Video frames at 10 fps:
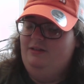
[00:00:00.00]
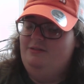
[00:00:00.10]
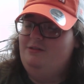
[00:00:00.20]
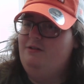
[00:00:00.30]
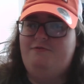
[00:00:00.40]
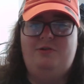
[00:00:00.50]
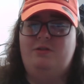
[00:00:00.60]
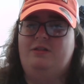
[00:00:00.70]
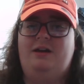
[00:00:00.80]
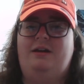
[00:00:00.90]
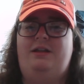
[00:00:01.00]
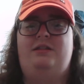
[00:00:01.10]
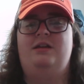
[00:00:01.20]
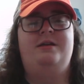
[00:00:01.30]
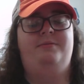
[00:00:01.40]
there feels like
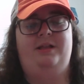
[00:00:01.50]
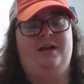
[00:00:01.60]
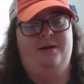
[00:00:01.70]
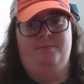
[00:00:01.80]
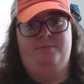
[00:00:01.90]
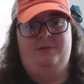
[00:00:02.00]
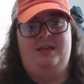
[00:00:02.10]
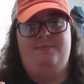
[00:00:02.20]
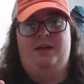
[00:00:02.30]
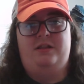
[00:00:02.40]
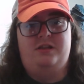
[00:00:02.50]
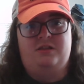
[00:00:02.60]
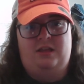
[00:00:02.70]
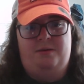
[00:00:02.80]
it's gonna like a team that's just